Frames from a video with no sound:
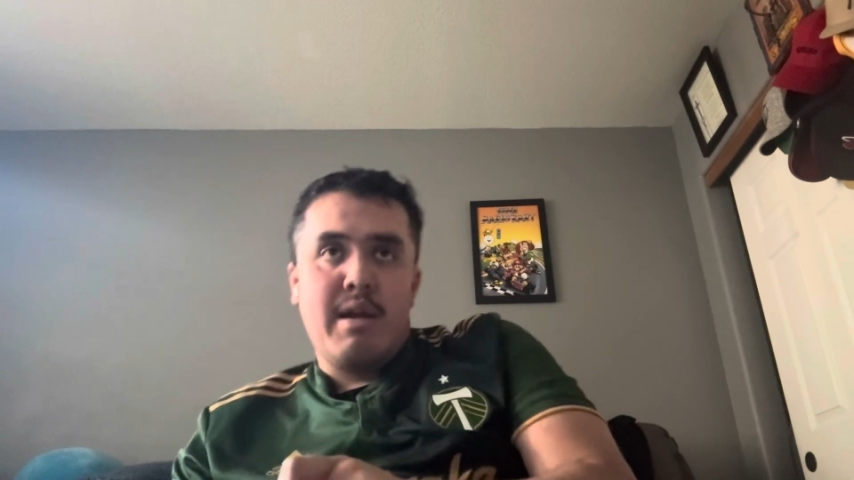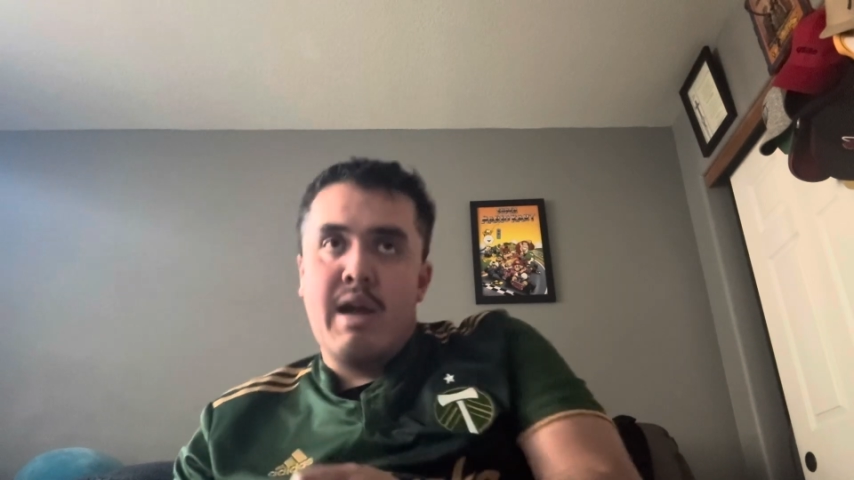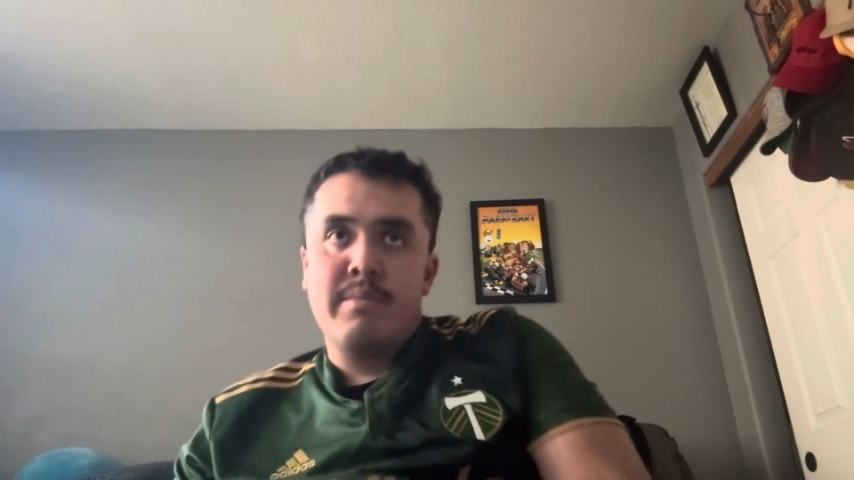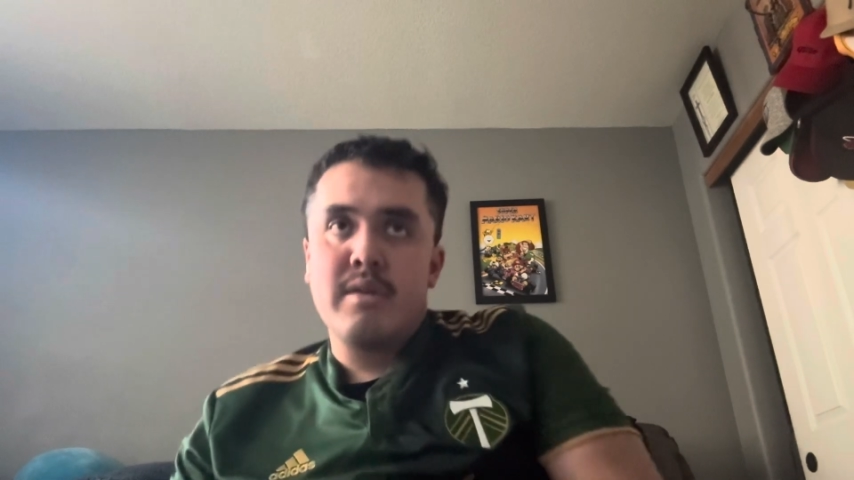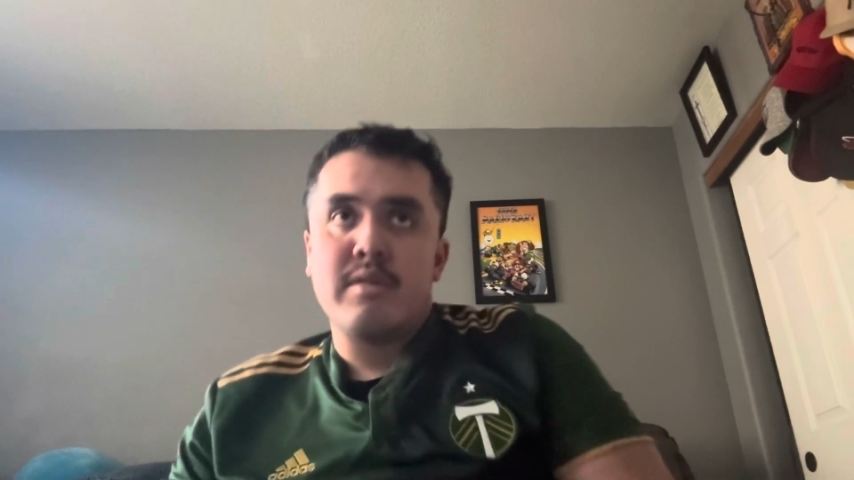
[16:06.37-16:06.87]

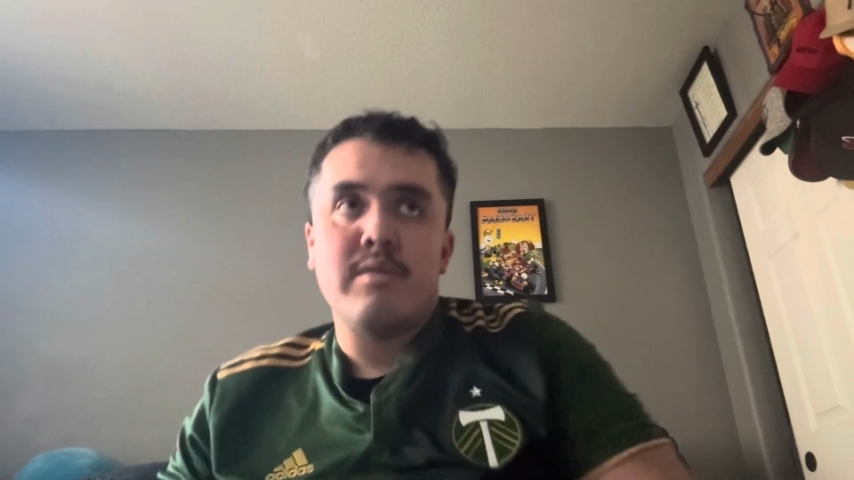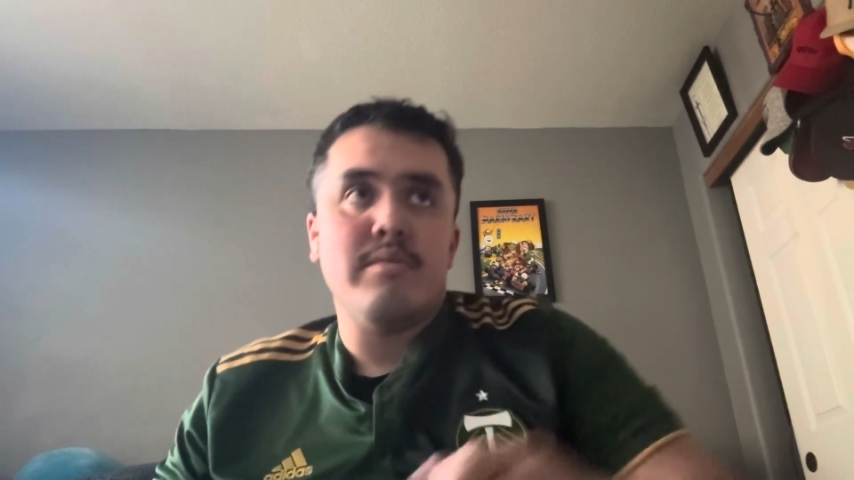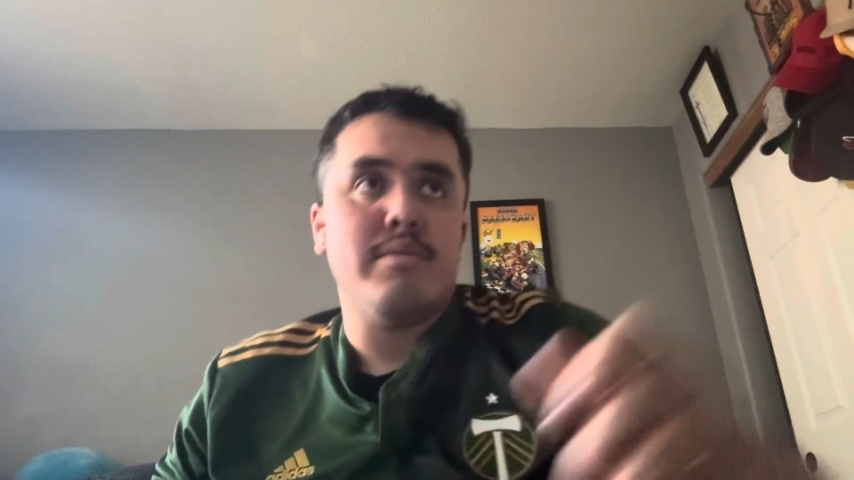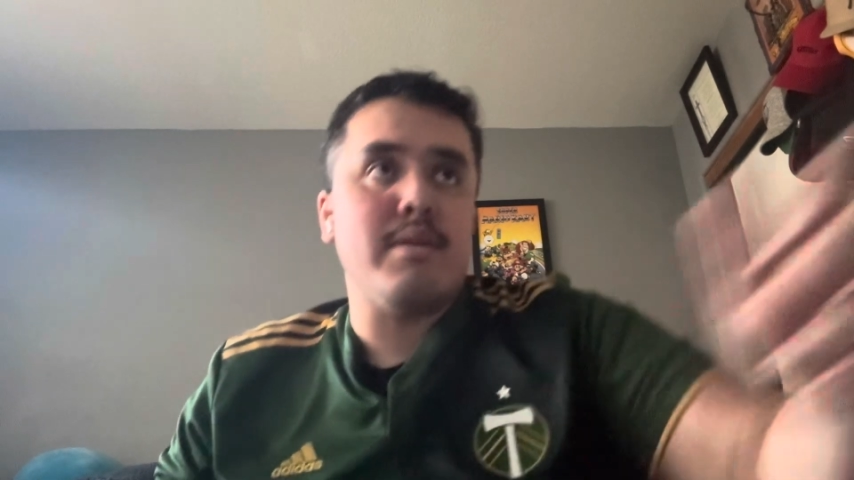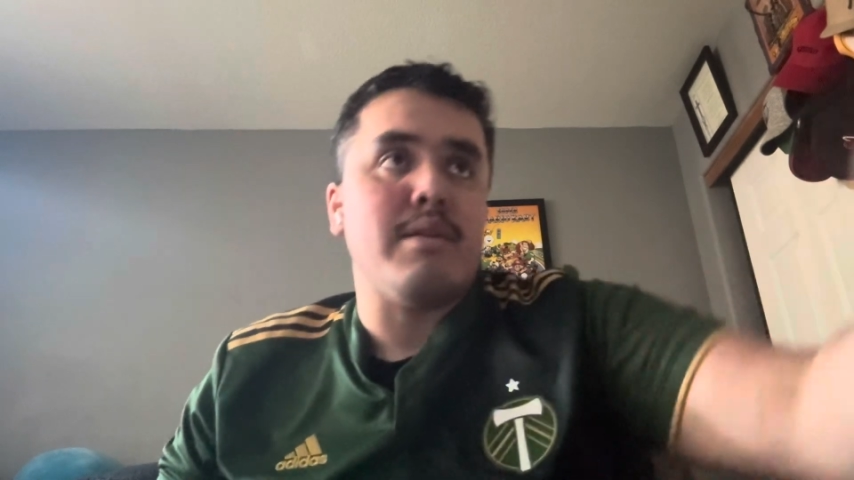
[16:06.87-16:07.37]
I'm telling
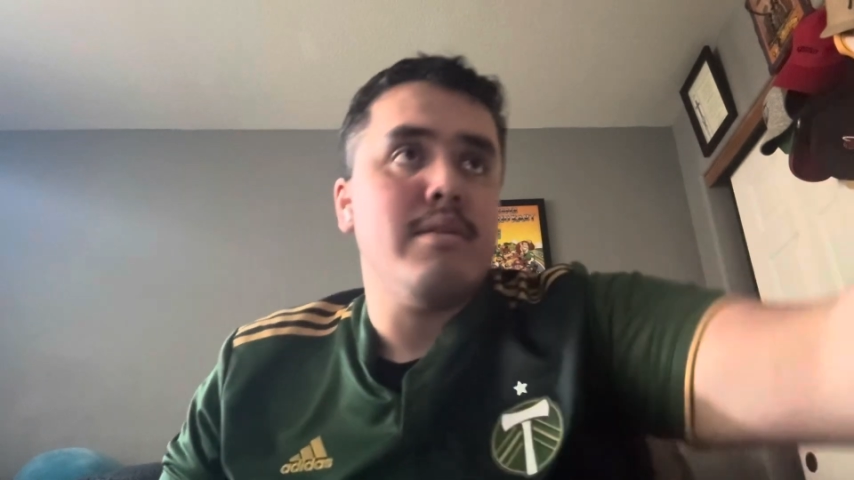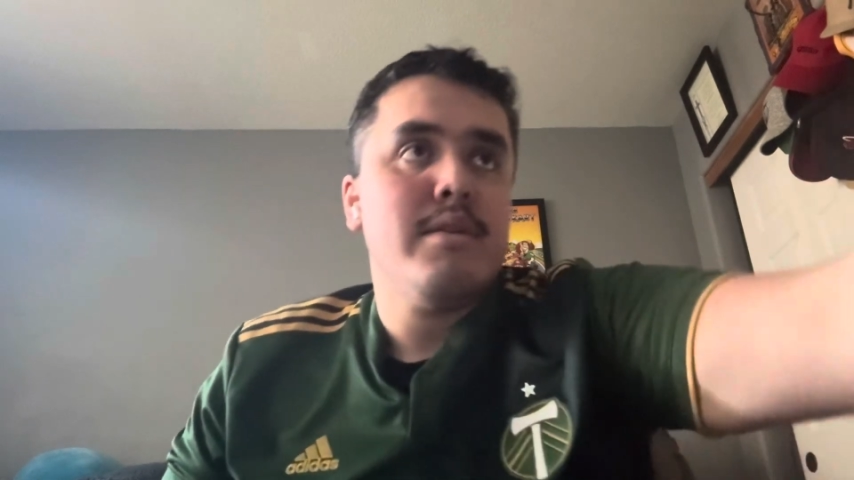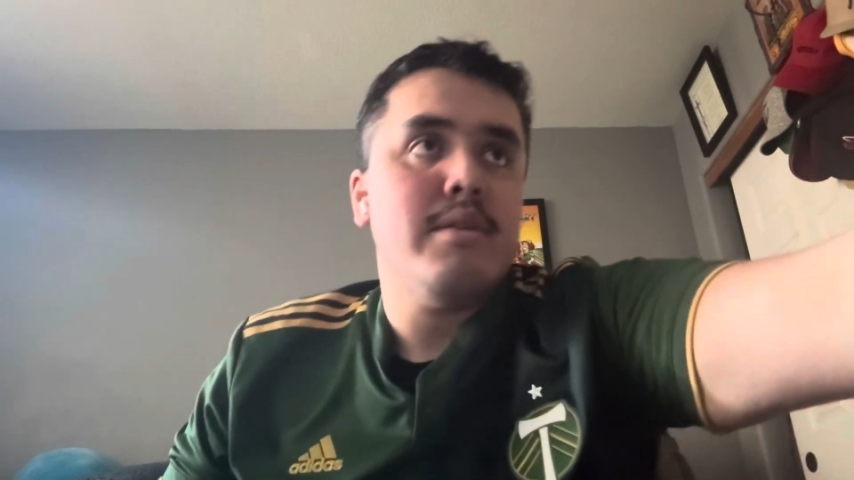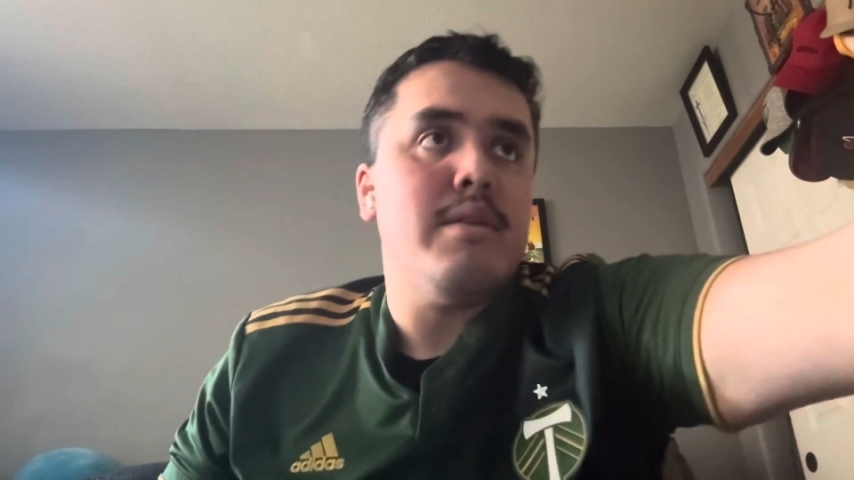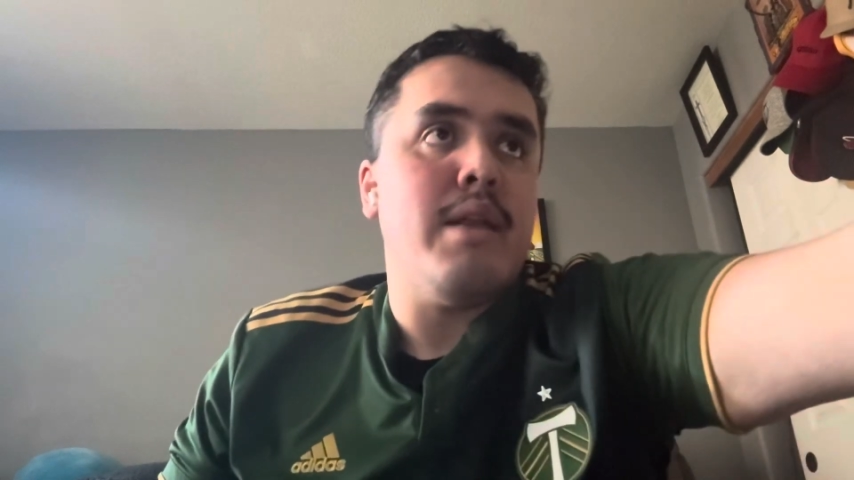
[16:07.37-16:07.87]
you,
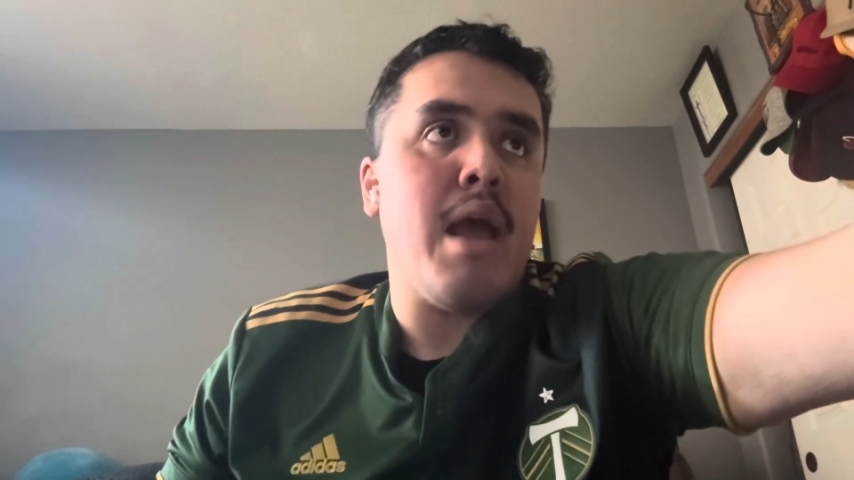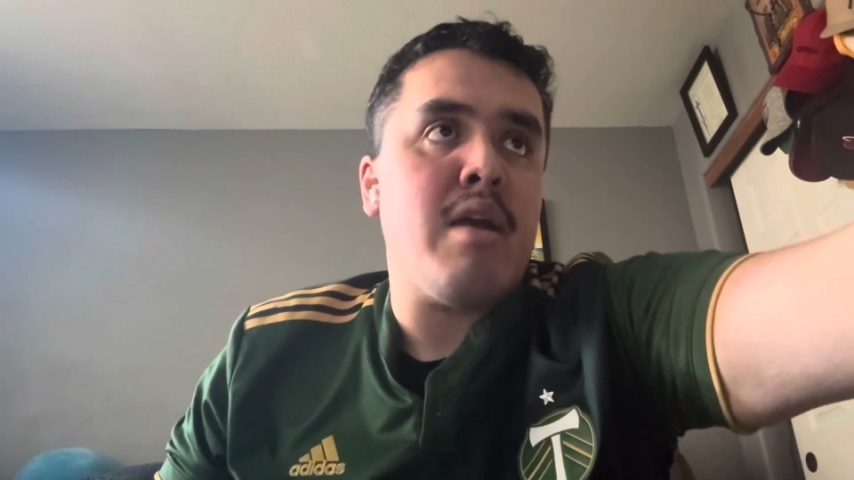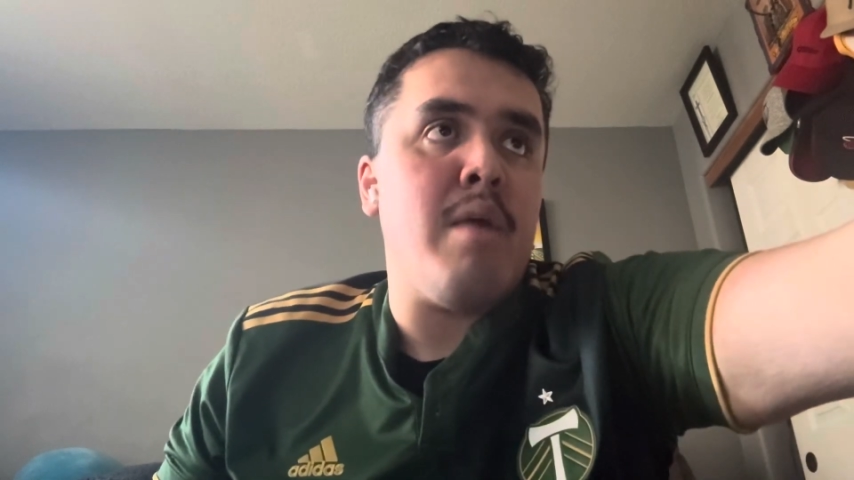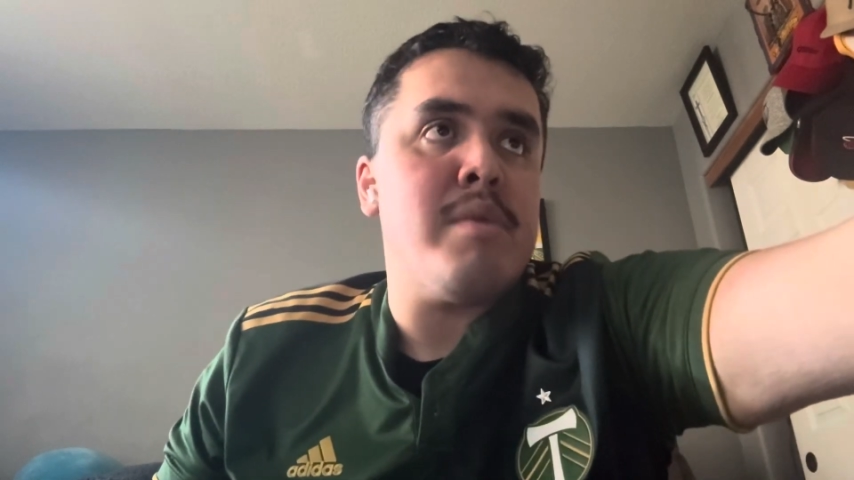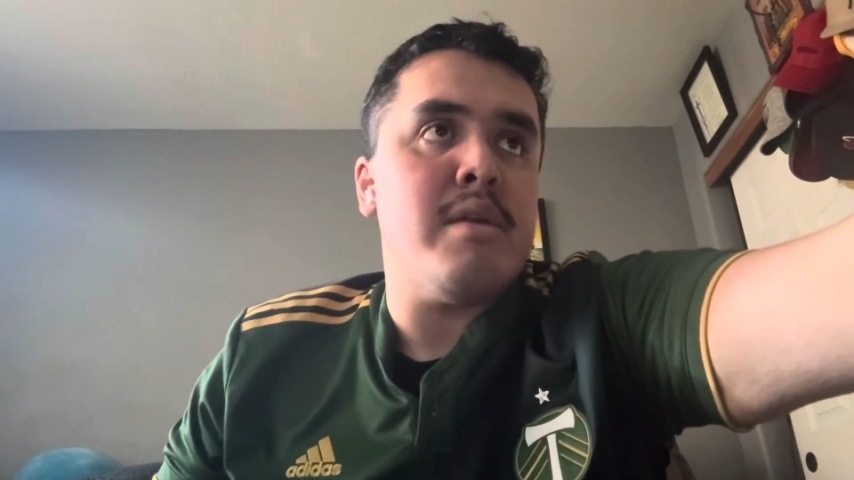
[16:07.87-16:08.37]
that
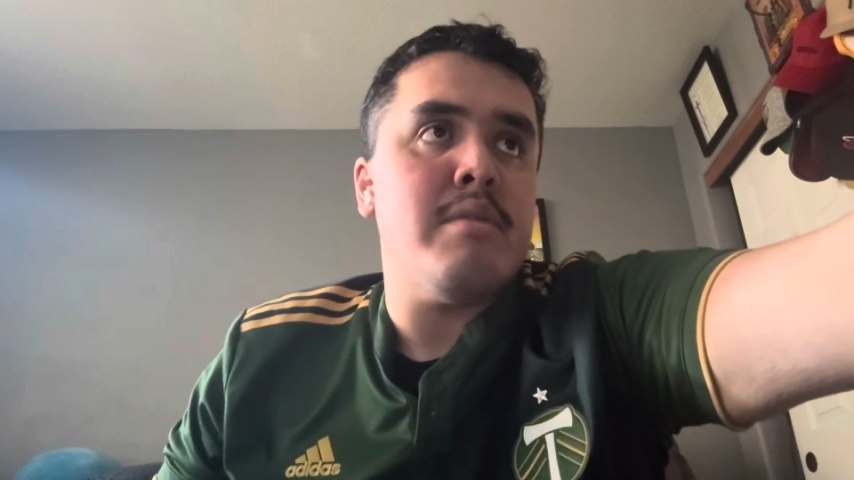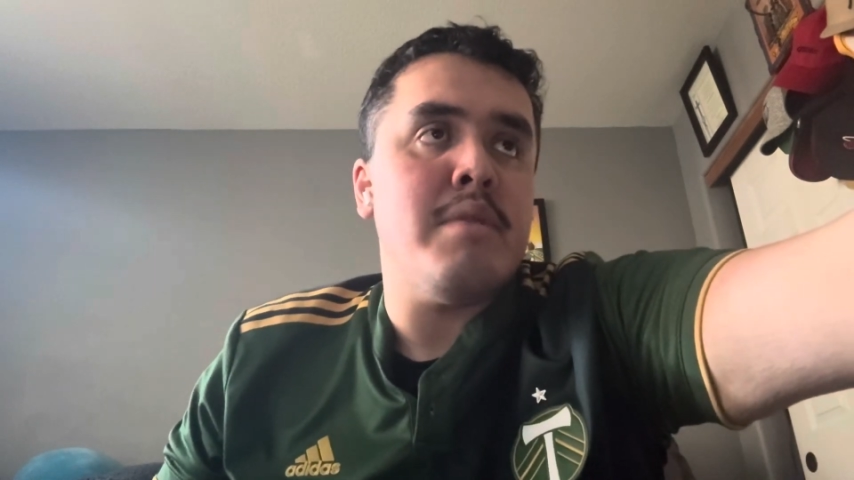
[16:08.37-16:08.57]
got me.